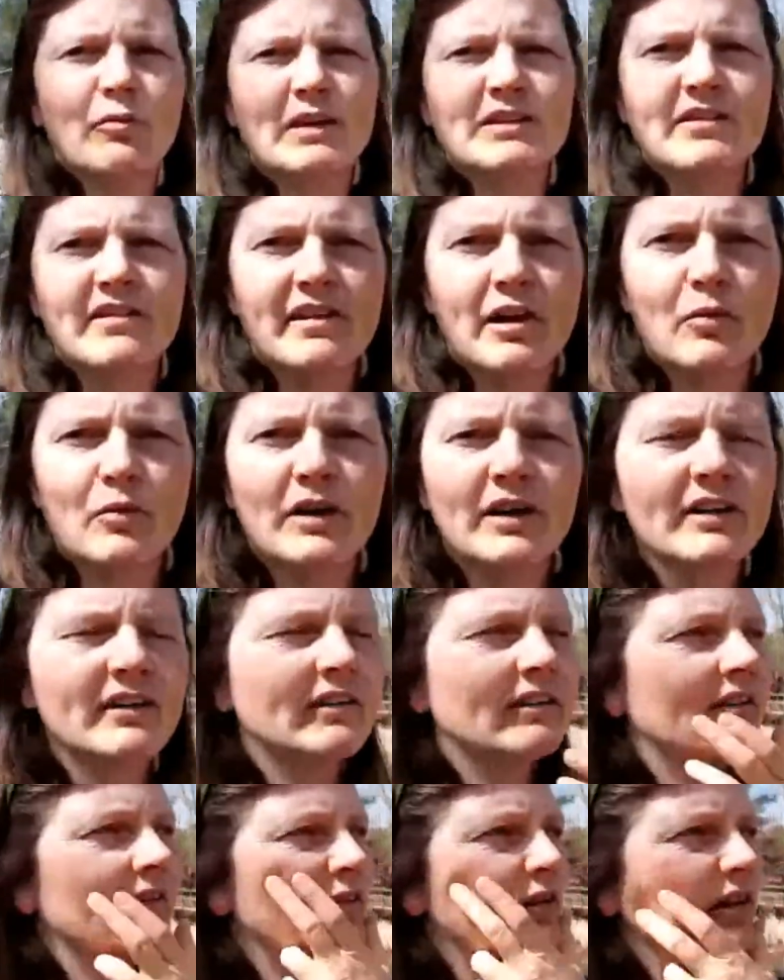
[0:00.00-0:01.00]
as much as I
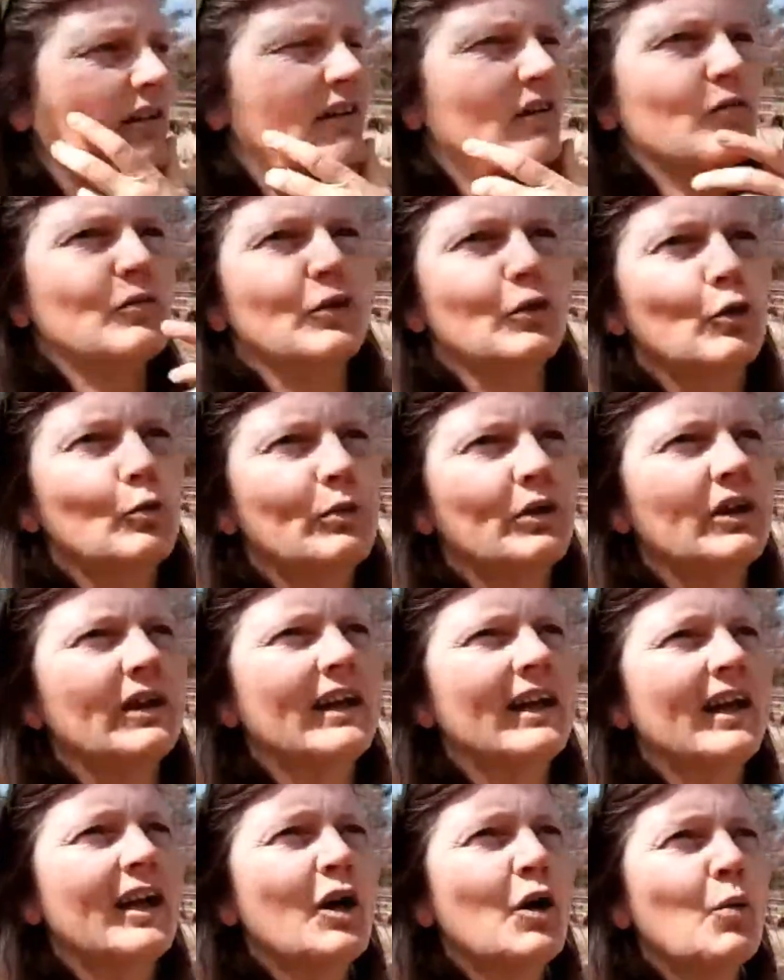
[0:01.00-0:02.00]
want because it's renewable.
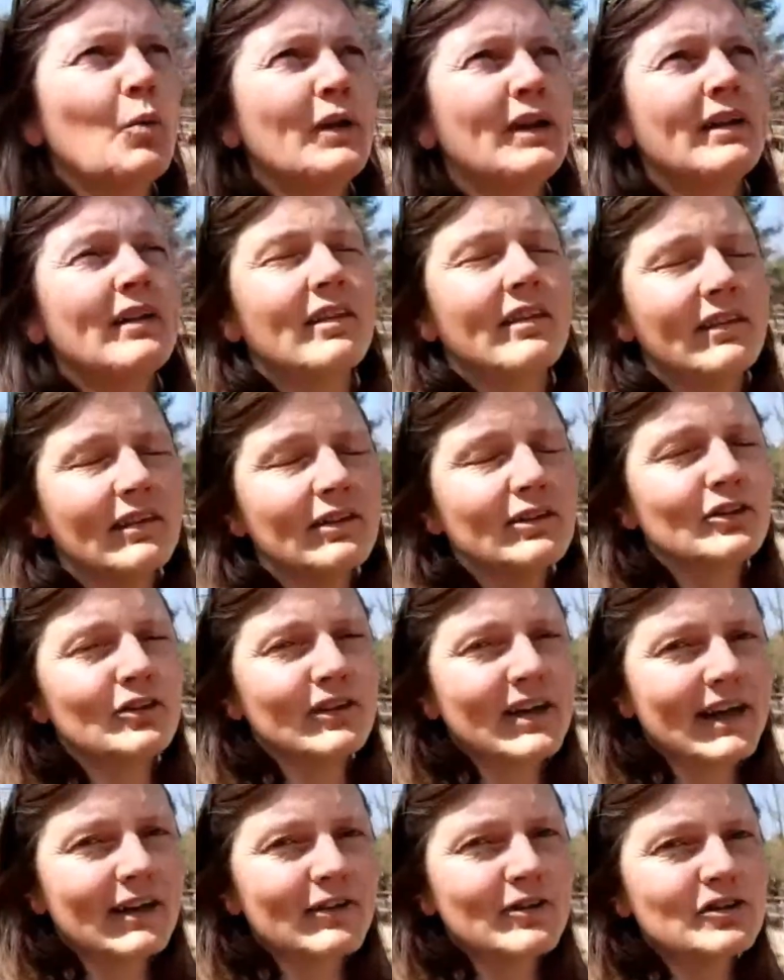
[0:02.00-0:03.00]
Well, it still
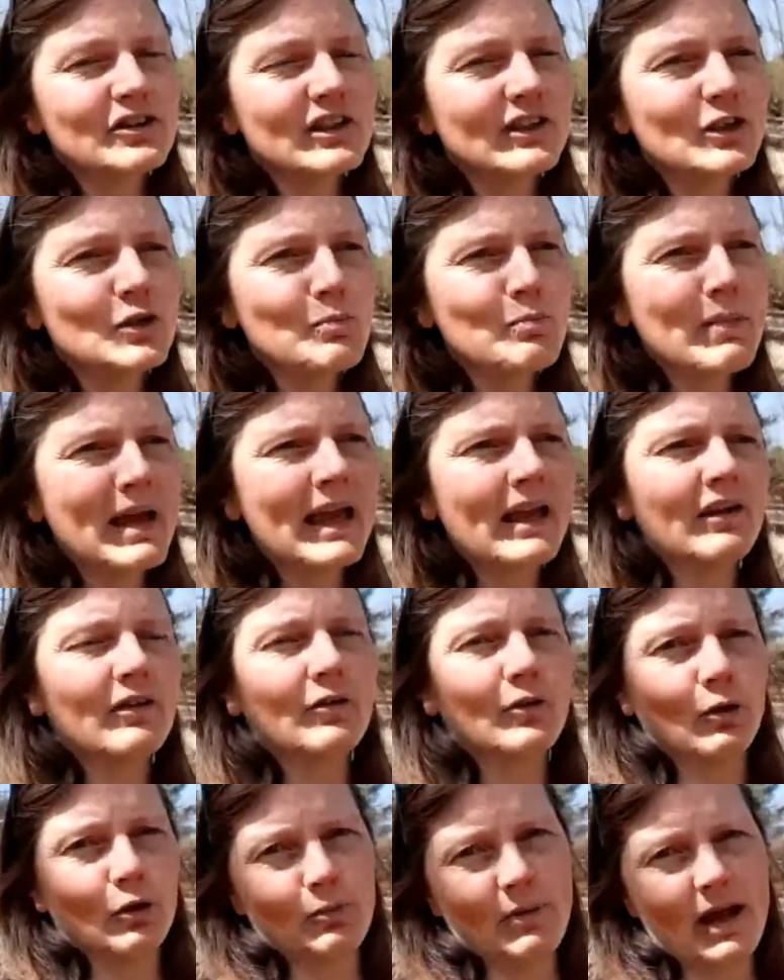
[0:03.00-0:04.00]
took energy to make a
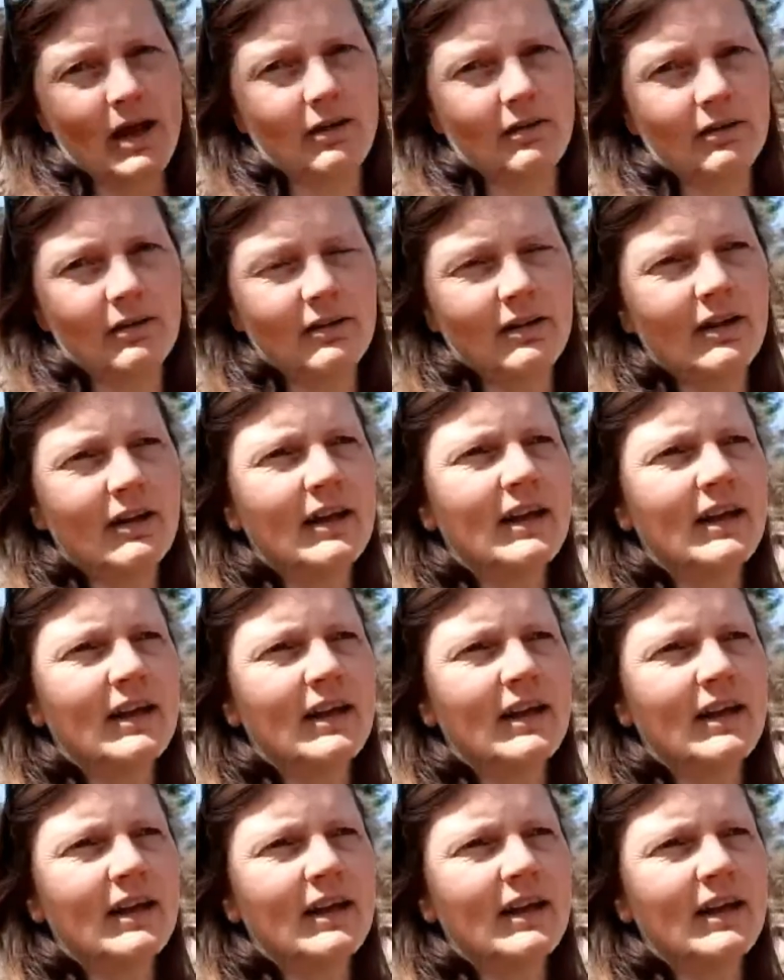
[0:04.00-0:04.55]
solar panel.